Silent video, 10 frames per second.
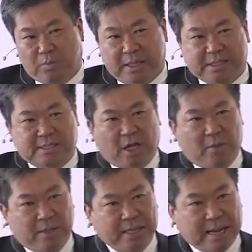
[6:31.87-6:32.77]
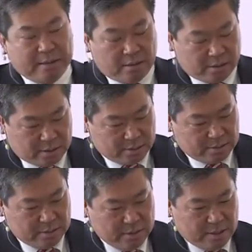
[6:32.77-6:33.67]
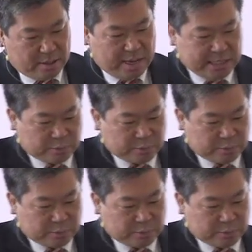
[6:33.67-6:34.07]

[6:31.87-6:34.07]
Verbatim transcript: that Solomon got on. And as we